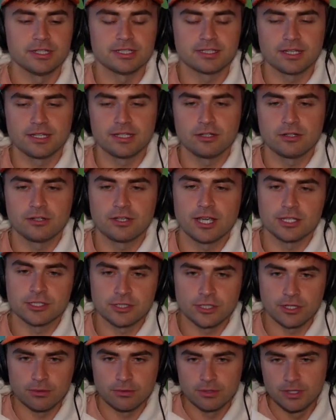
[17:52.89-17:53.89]
He's like,
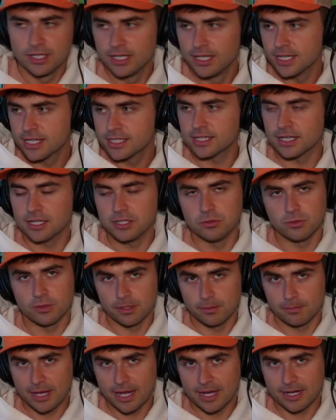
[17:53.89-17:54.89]
okay, so say you
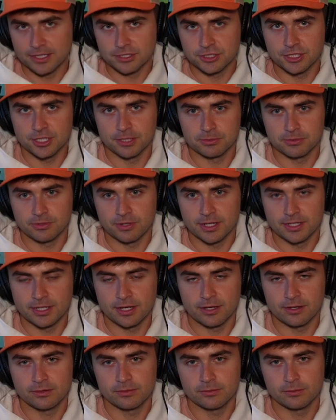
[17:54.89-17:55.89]
want a bag of chips right
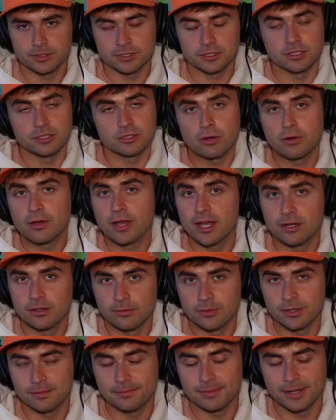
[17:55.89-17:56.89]
now, which it's okay
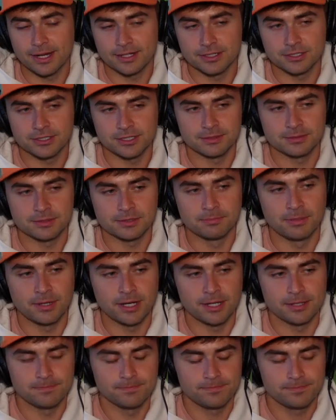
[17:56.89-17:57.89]
to want a bag of chips,
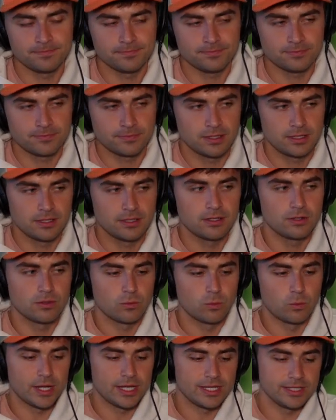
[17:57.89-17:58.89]
but
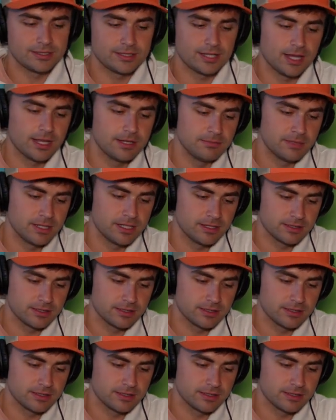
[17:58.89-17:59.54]
wait 10